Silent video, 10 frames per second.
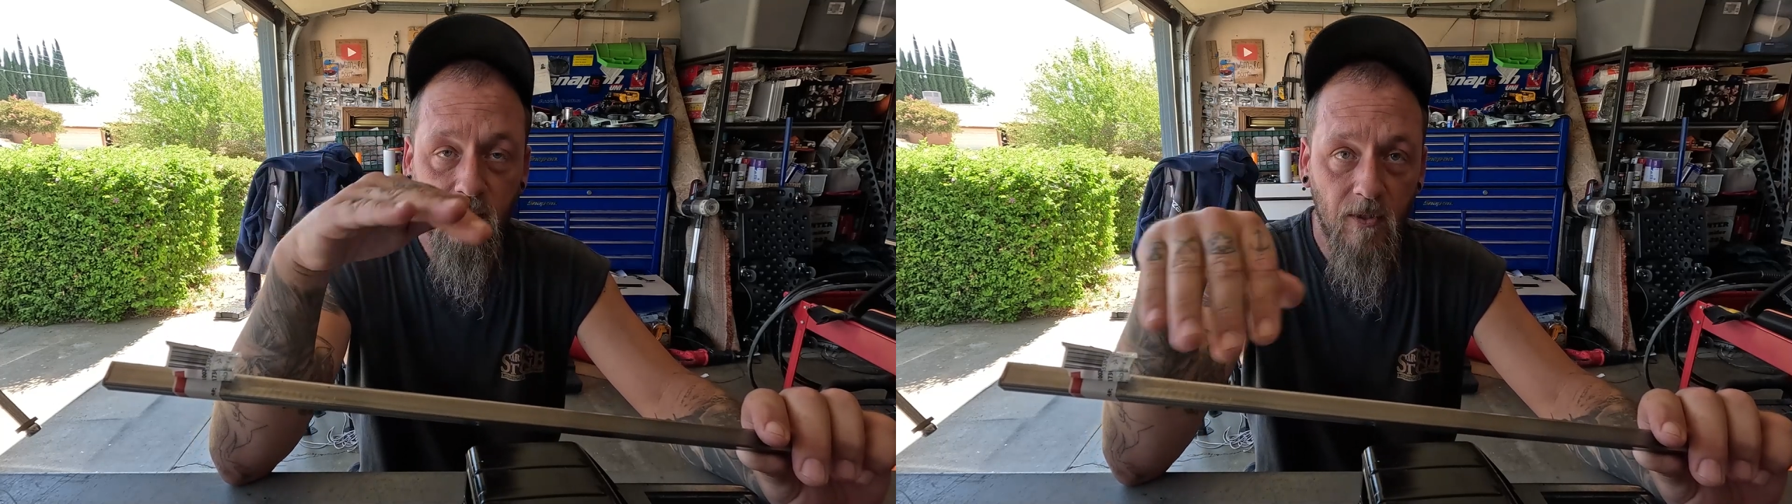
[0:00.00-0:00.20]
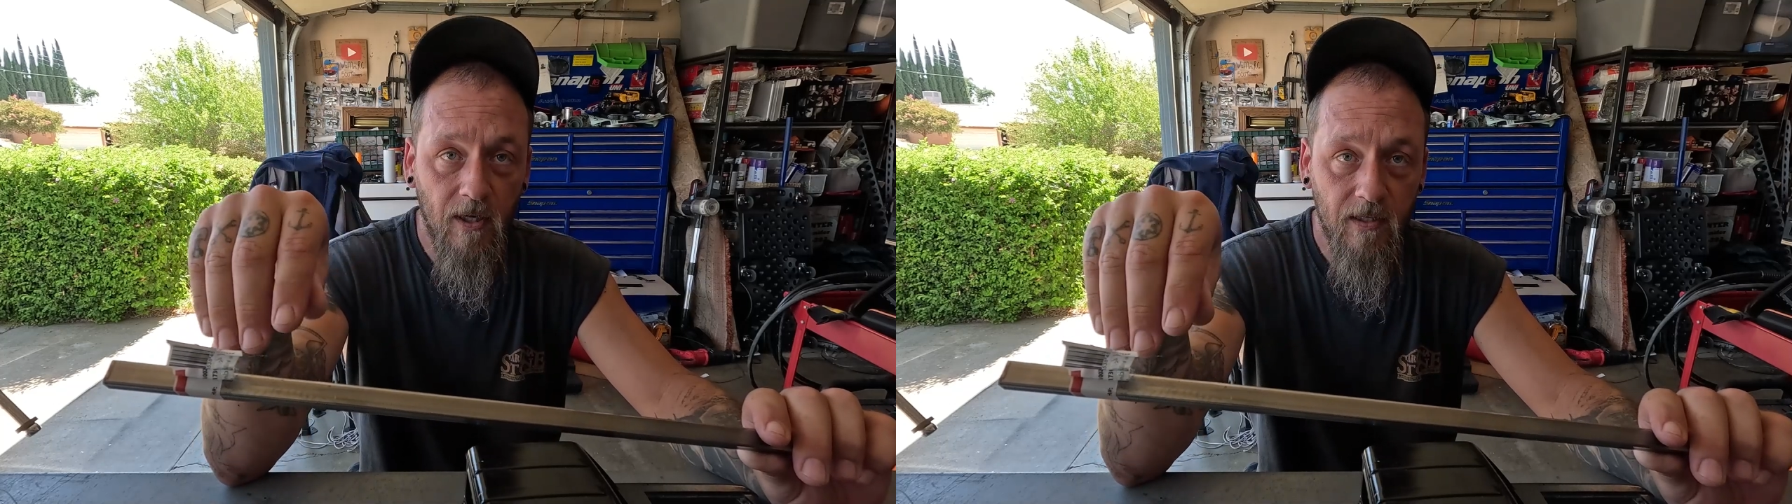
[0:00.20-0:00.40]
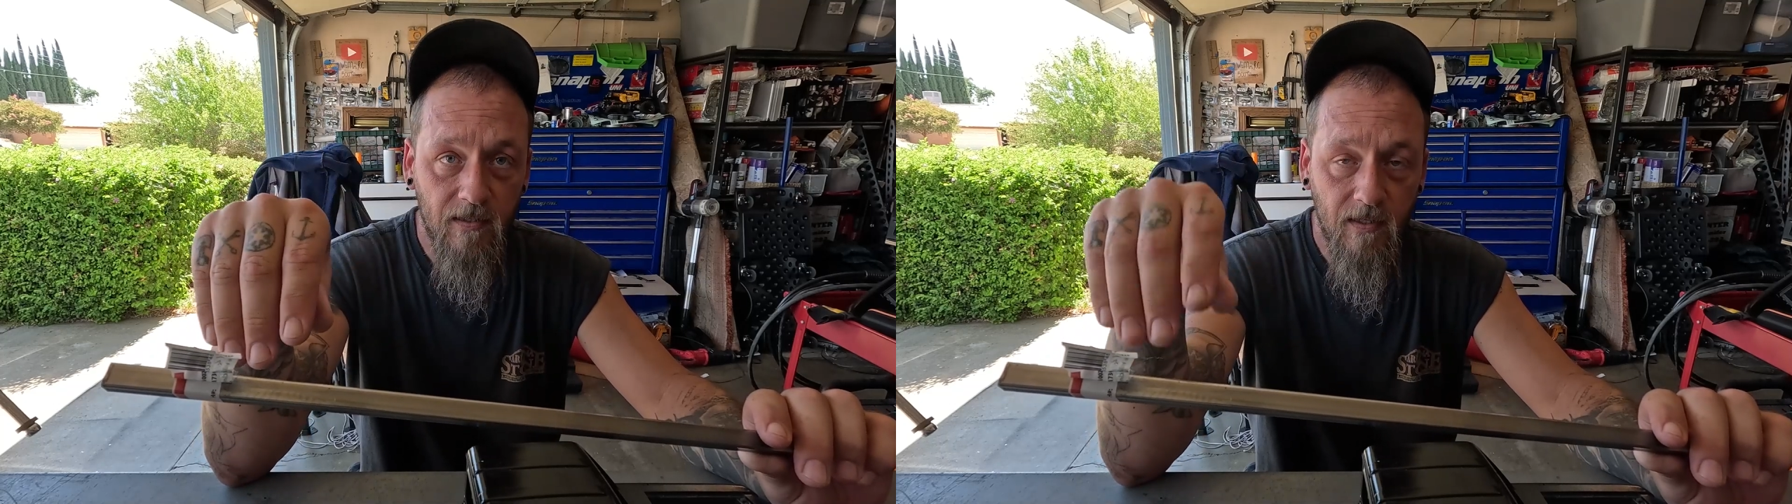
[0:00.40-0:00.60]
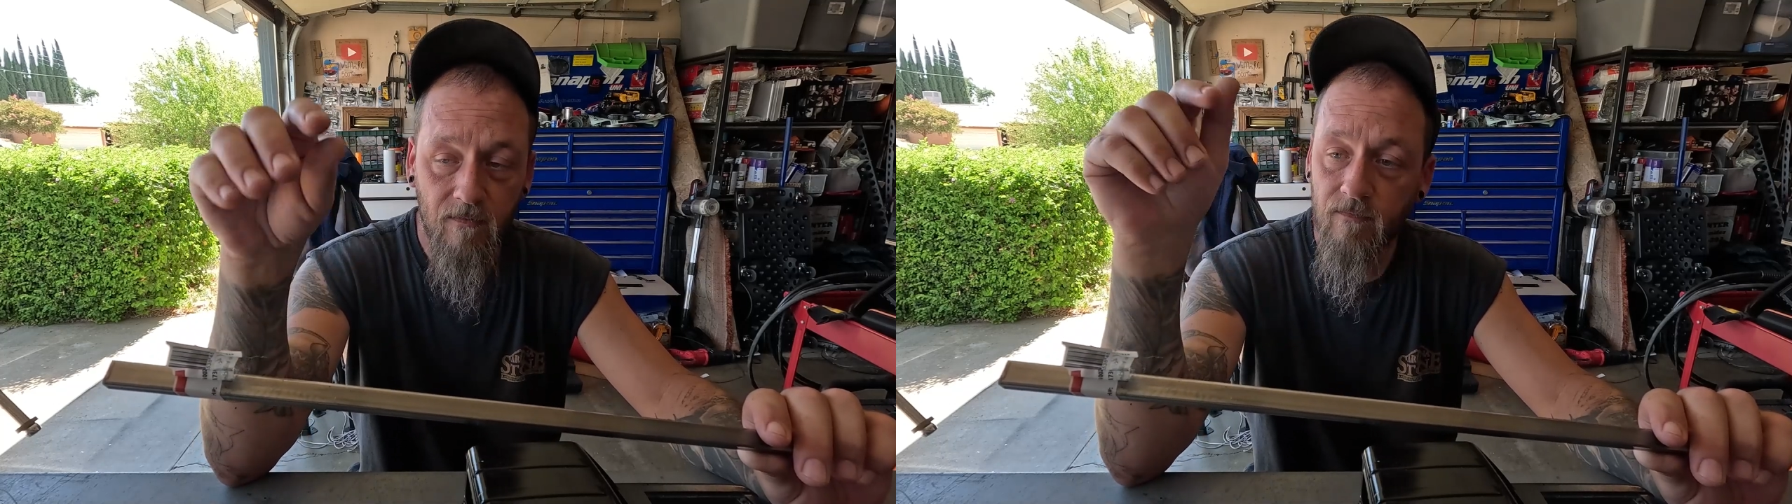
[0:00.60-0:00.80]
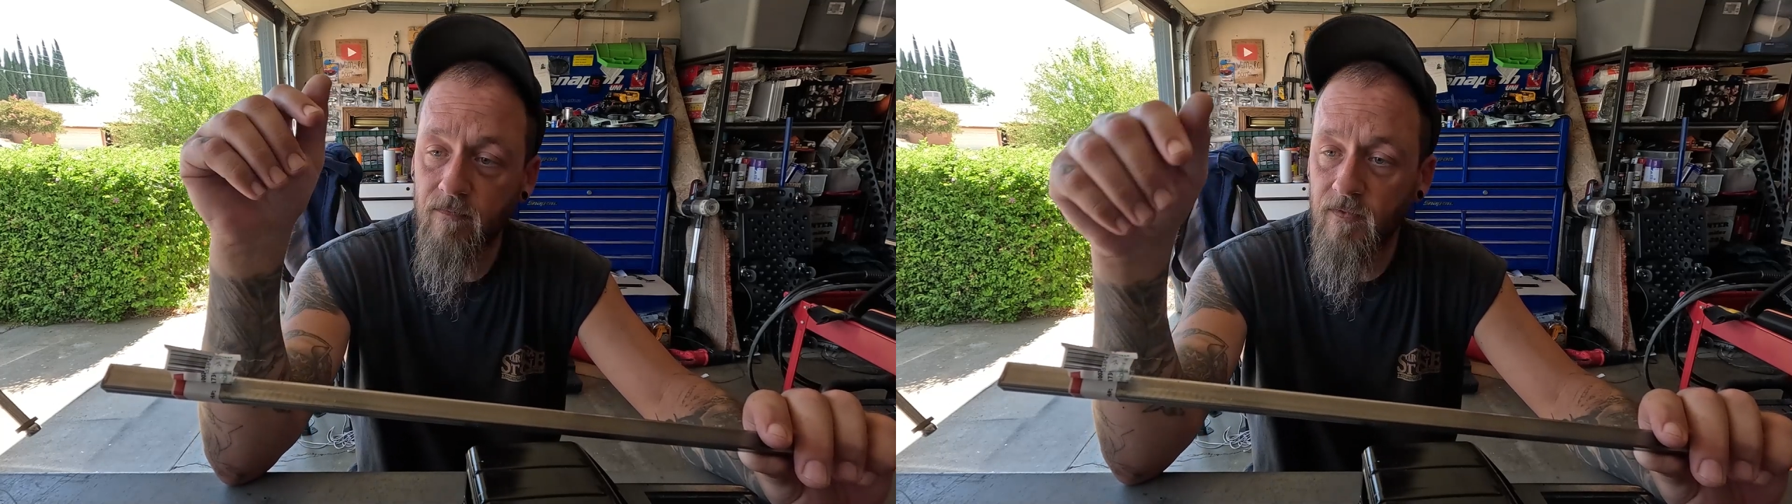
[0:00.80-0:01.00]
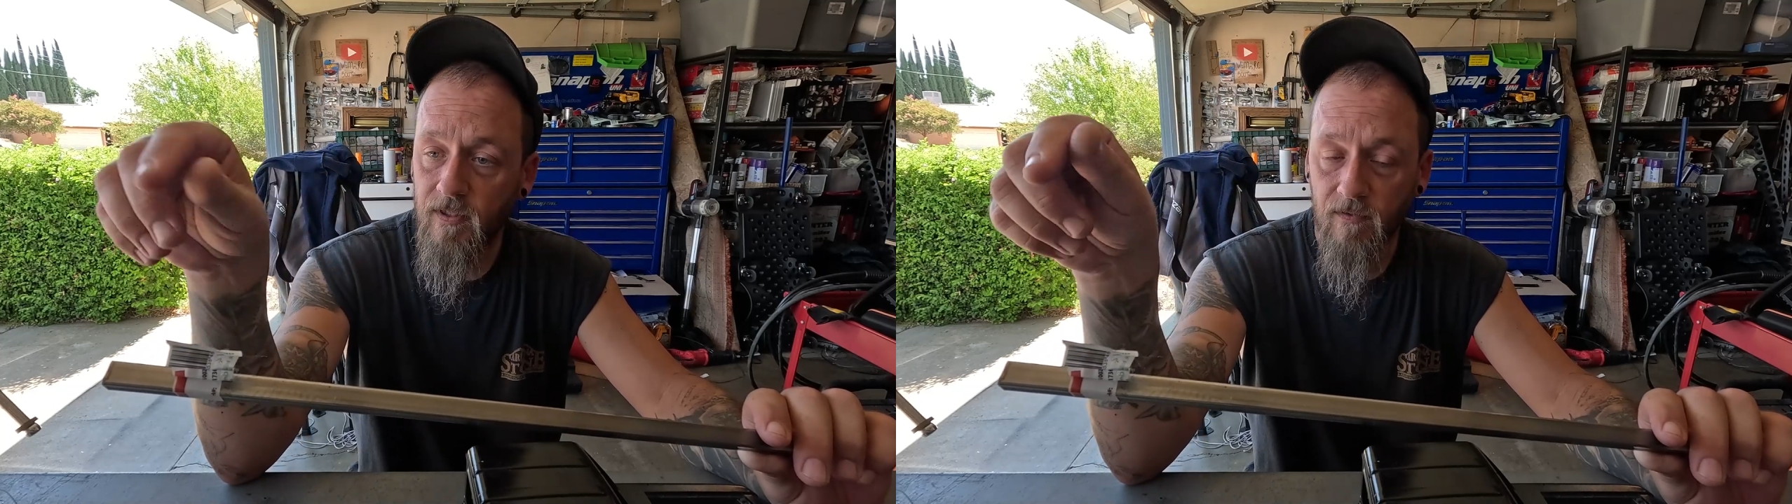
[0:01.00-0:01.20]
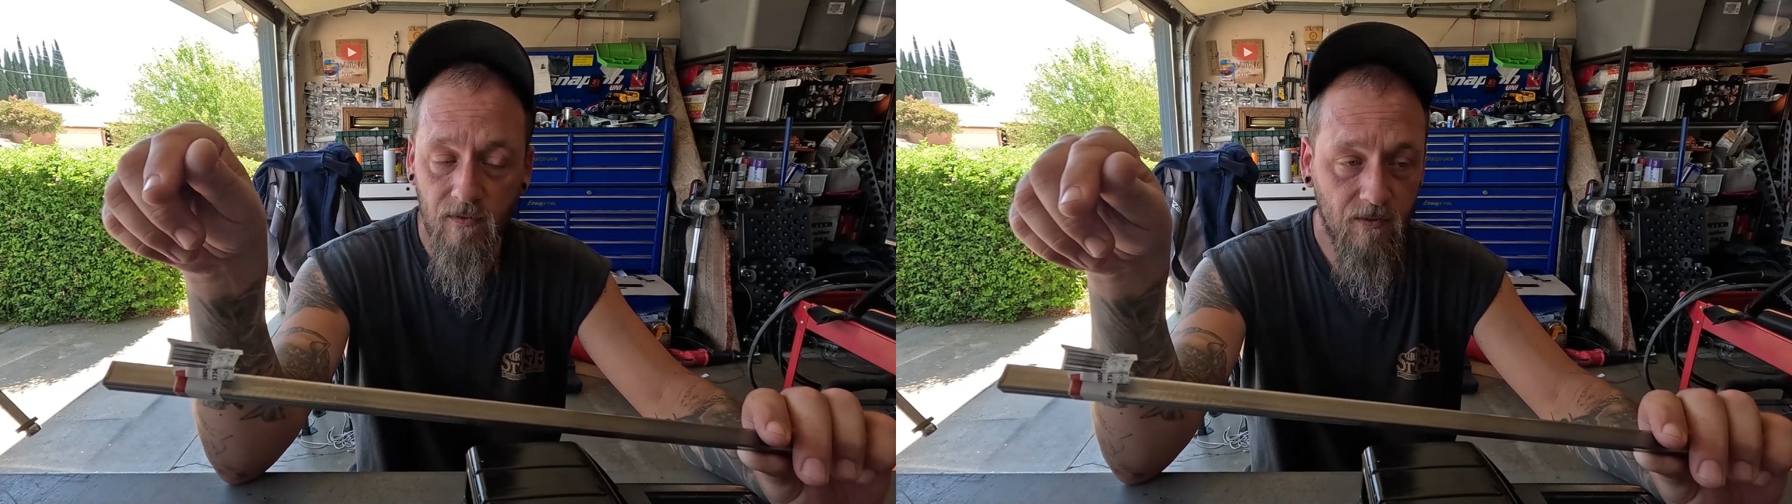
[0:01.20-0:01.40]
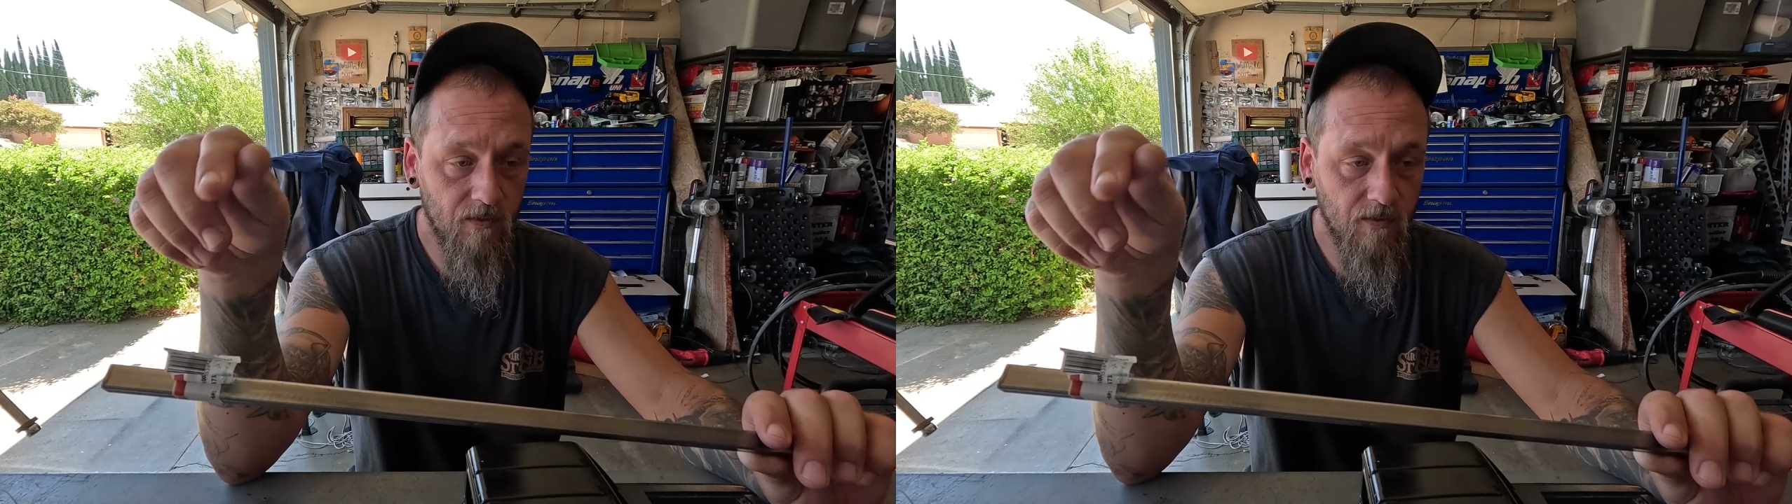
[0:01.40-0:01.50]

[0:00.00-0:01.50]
grind it down, and it looks